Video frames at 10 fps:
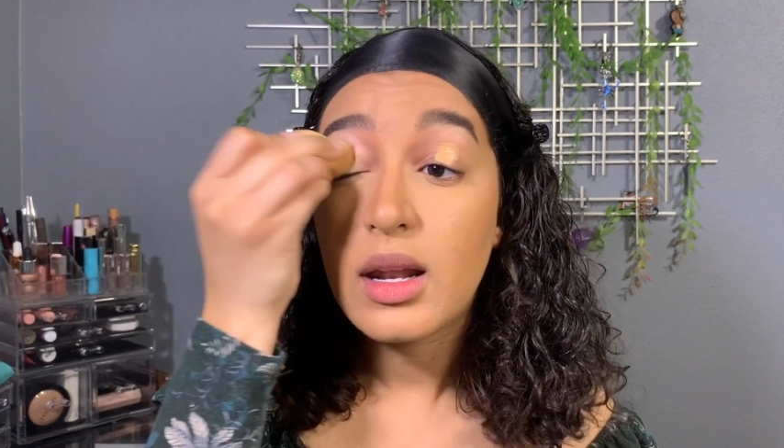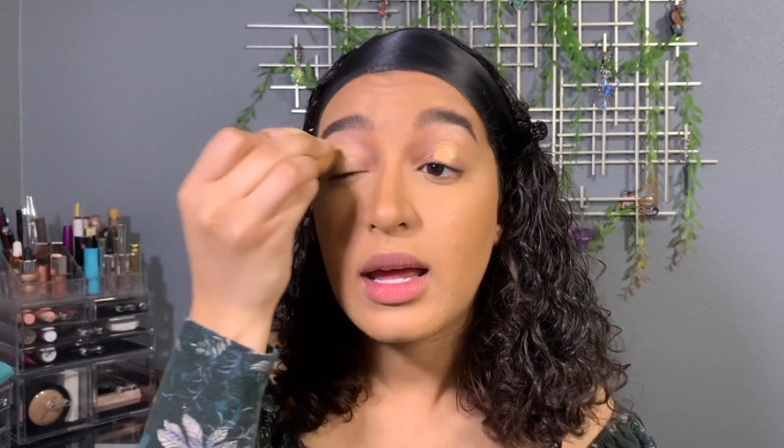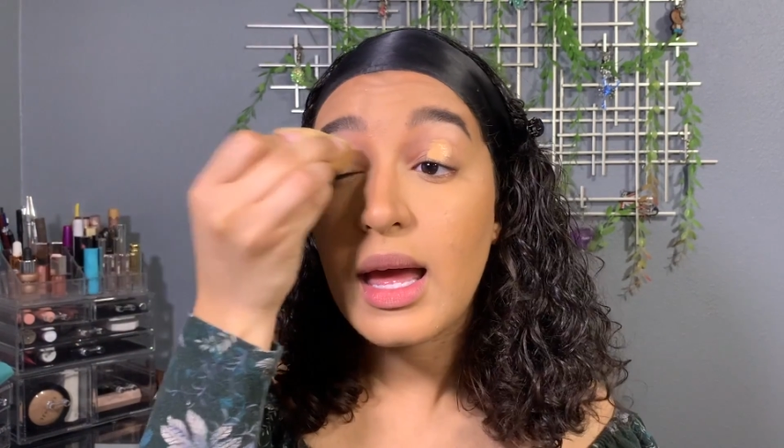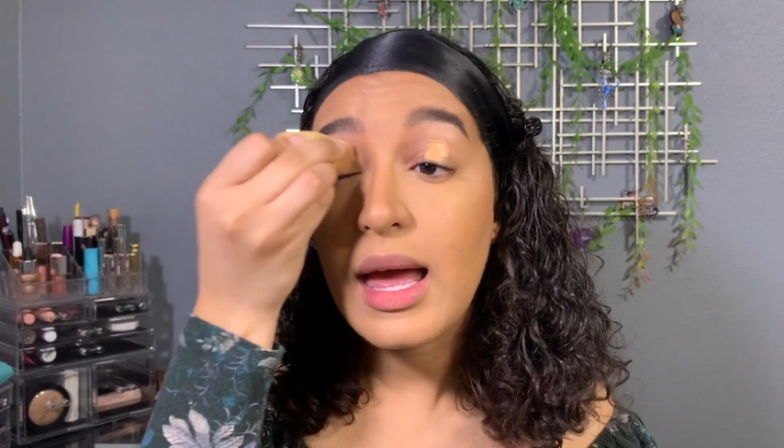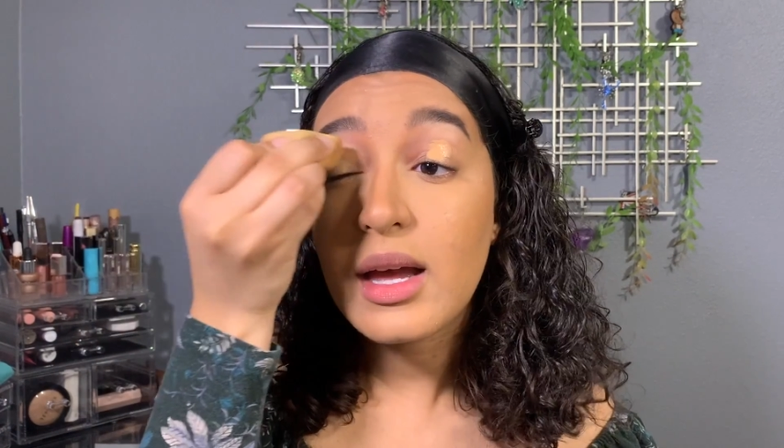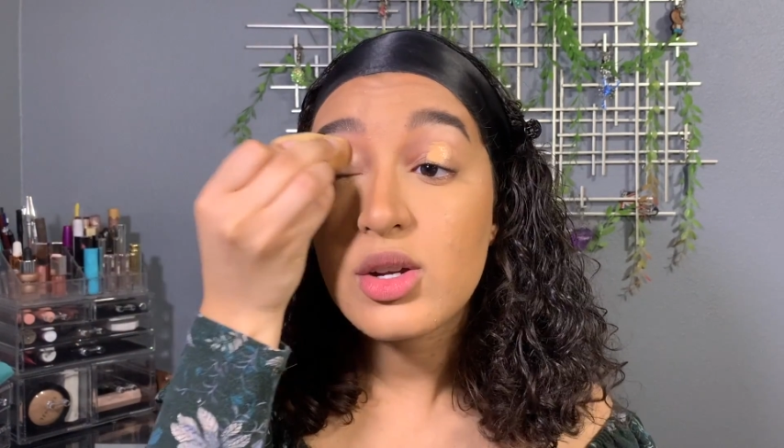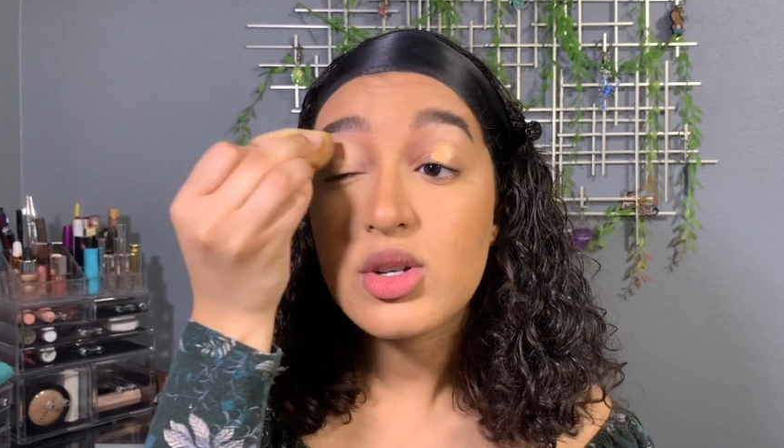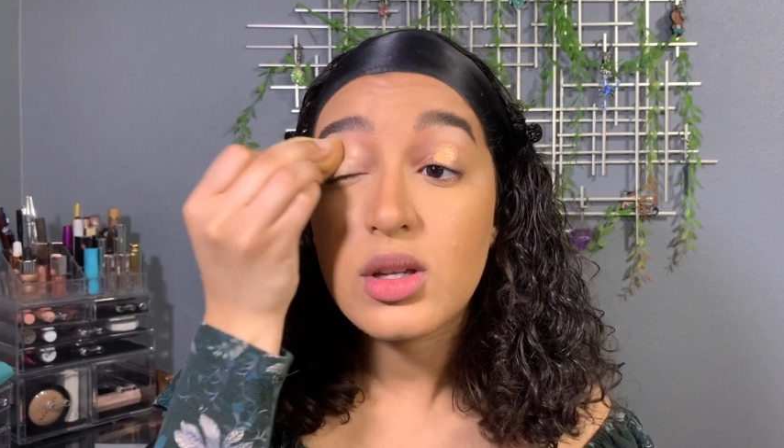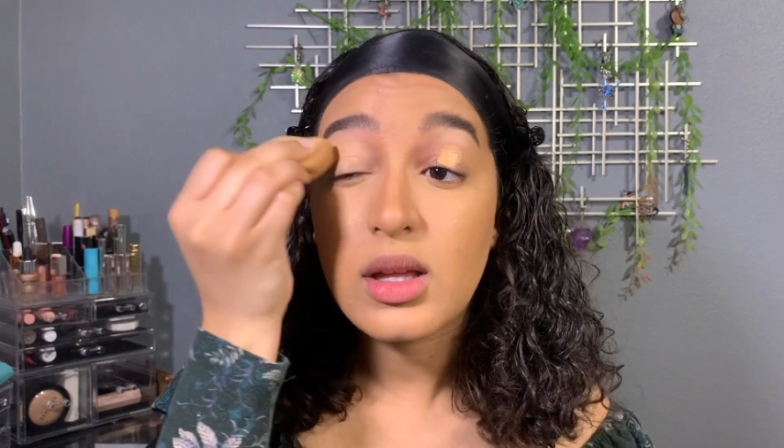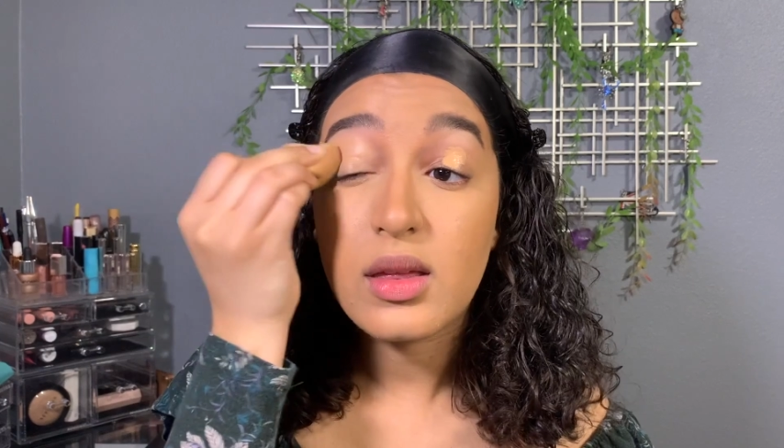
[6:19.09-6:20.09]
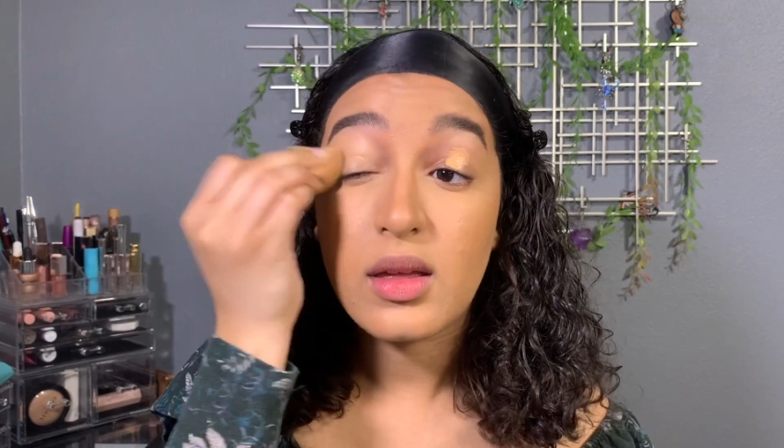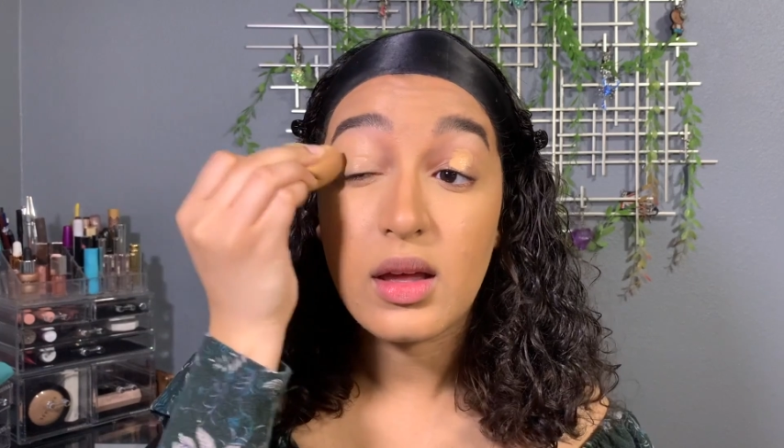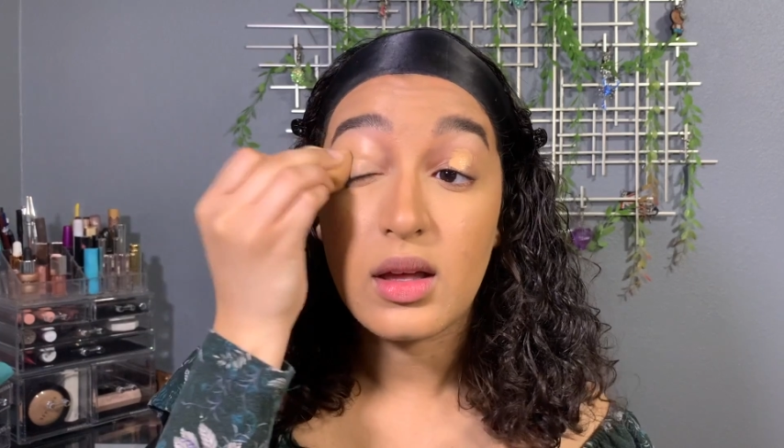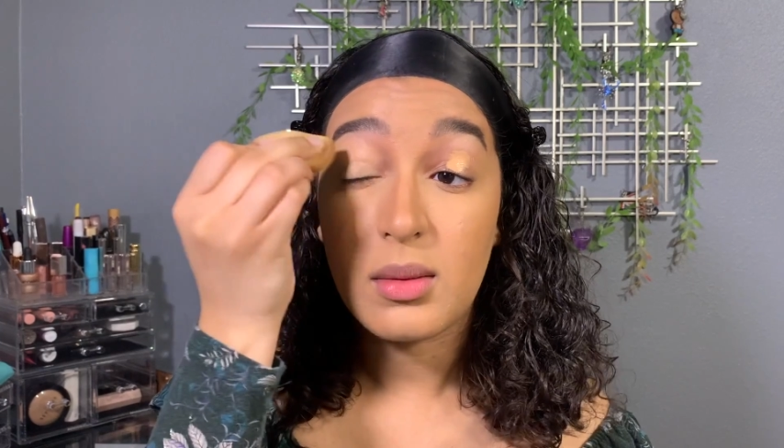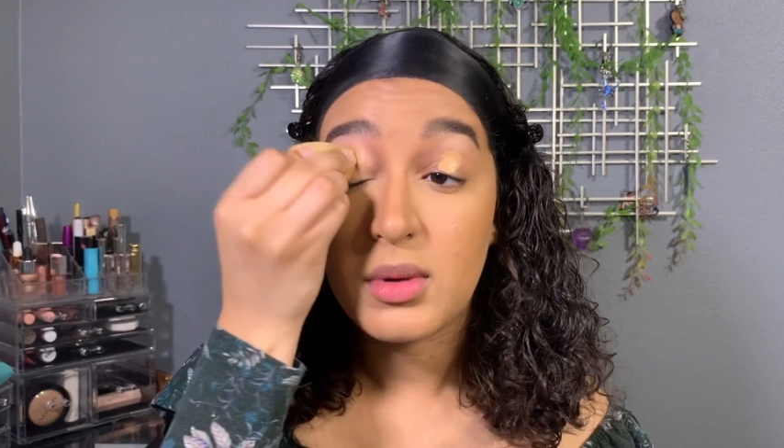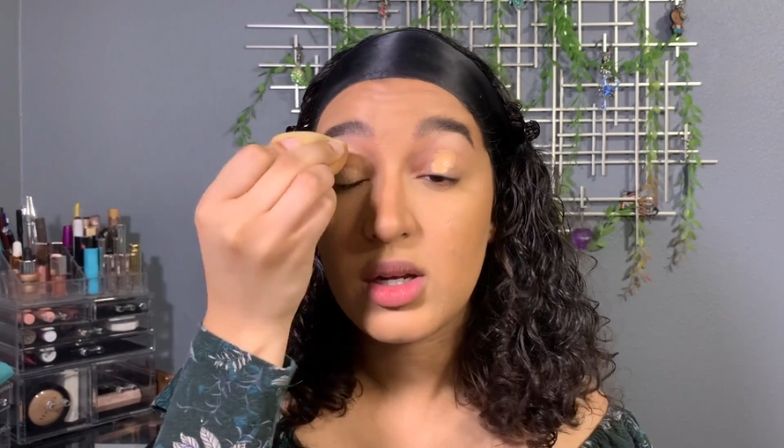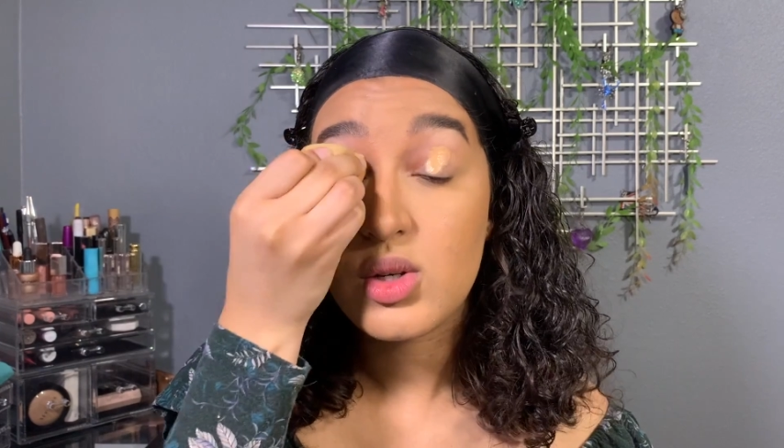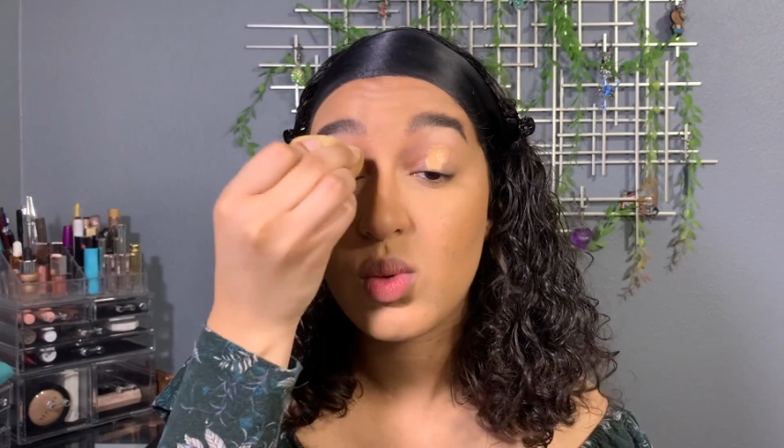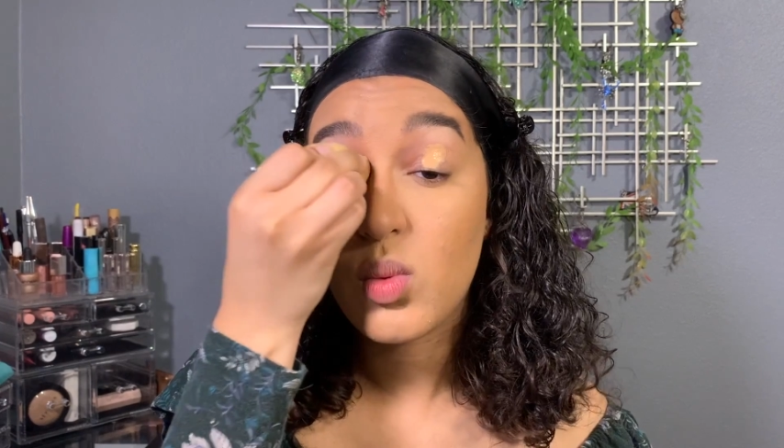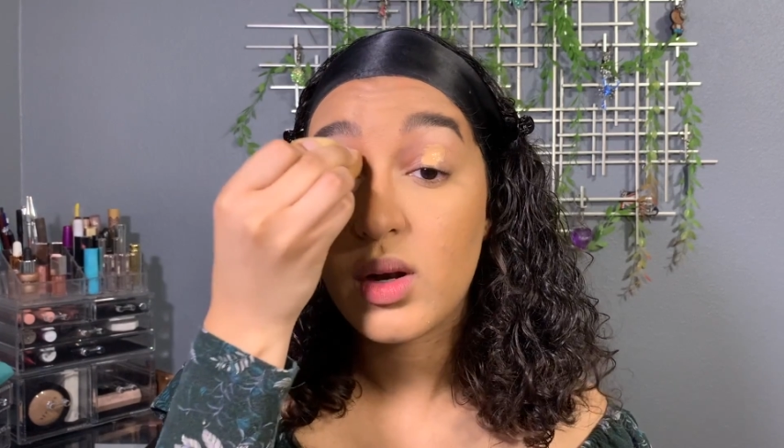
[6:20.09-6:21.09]
And I actually think I'm gonna
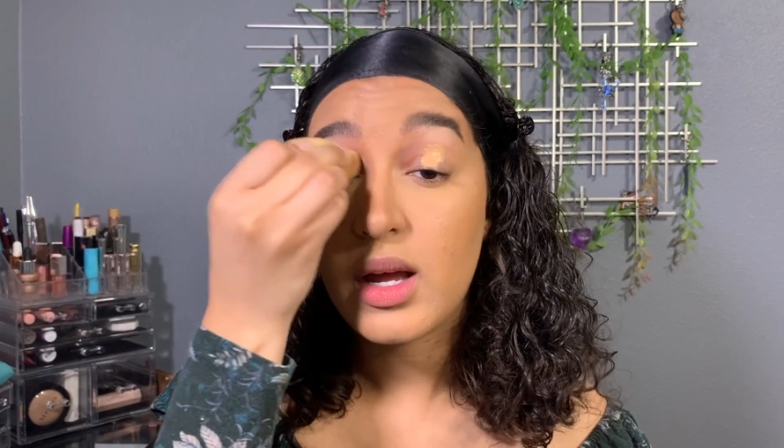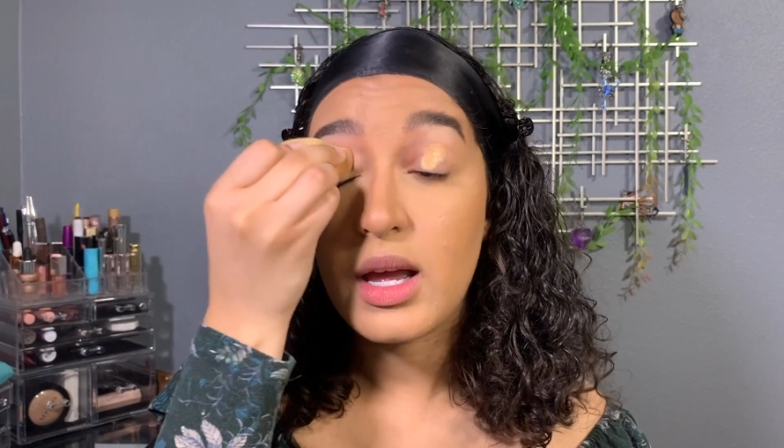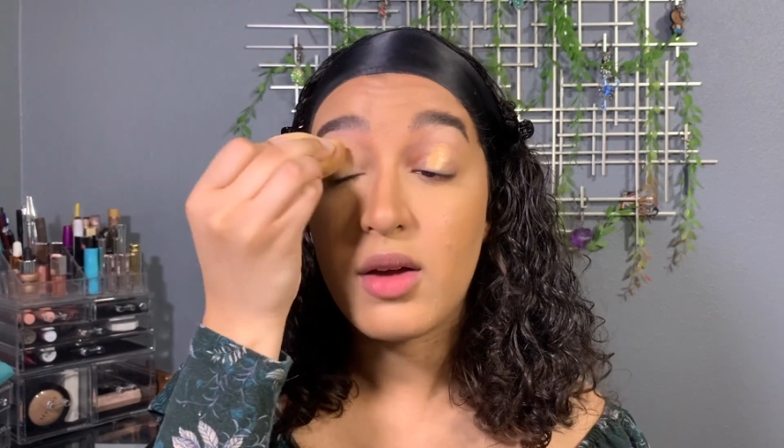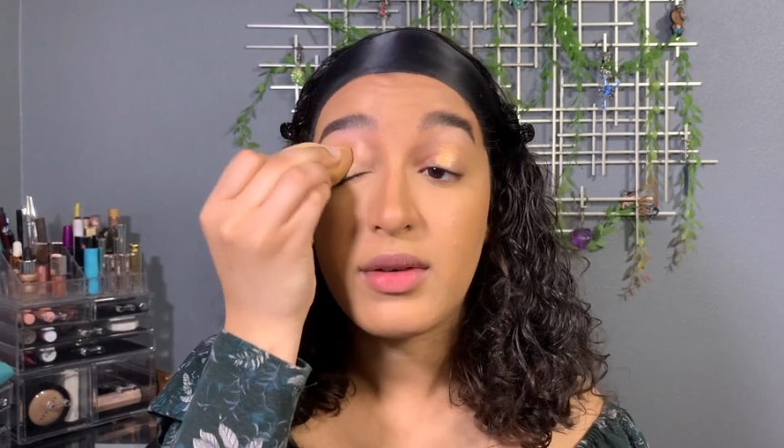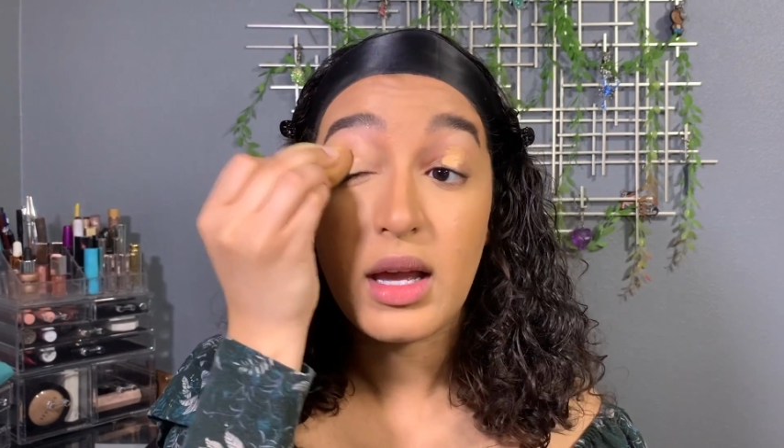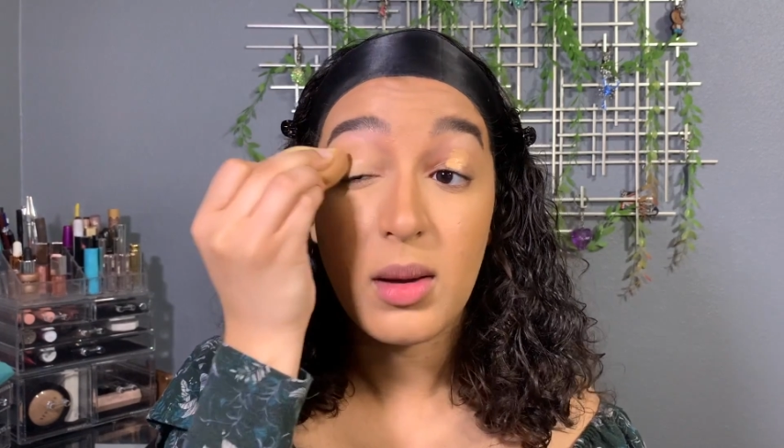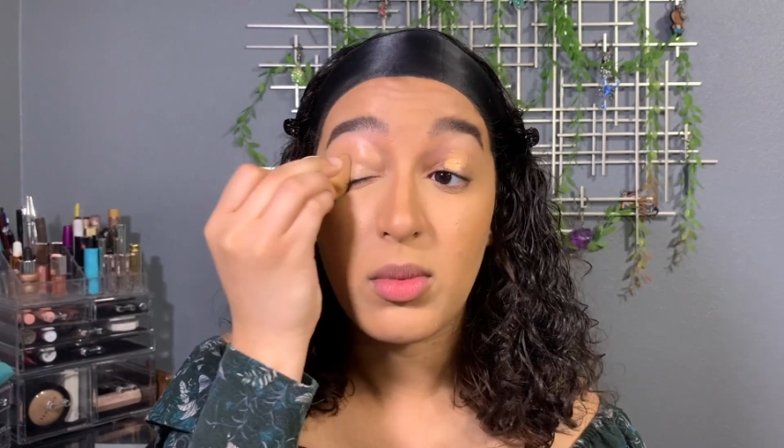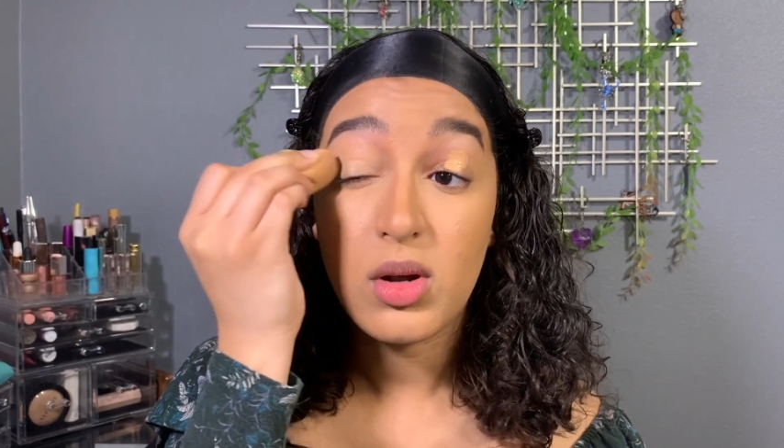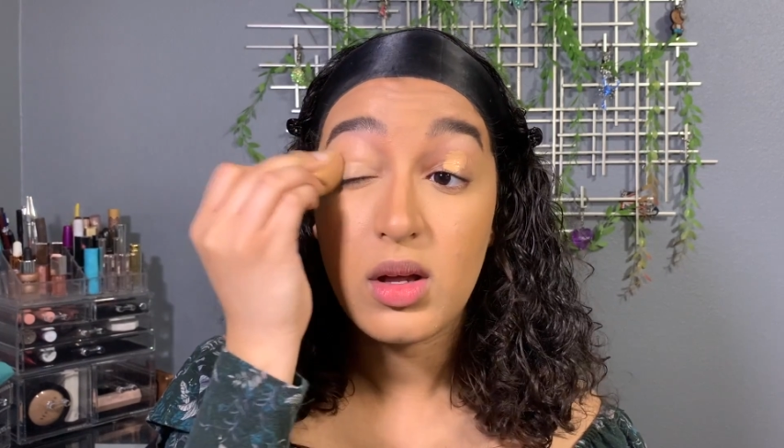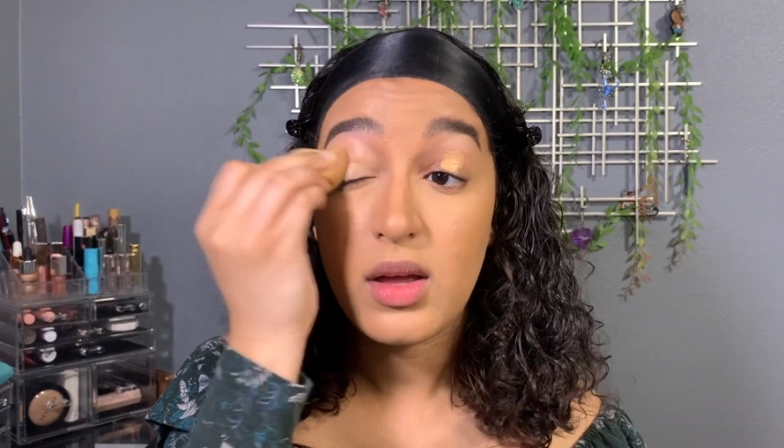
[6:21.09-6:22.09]
do one eye off camera